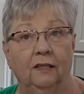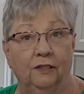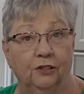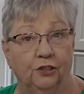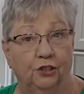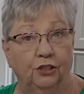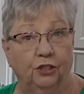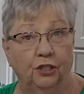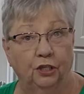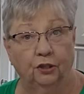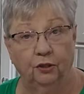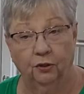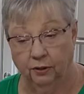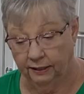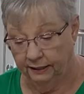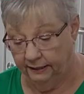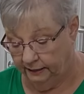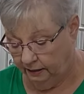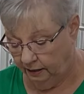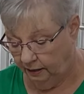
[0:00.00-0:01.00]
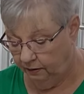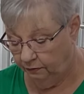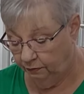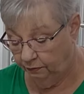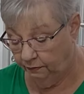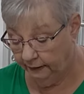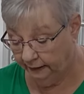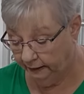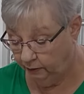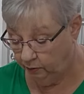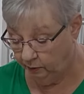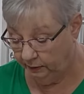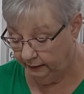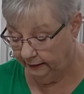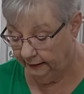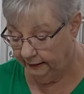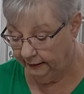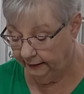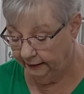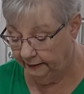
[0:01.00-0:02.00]
stir it
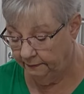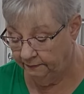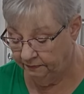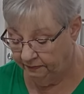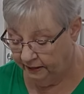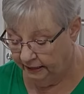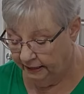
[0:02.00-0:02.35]
frequently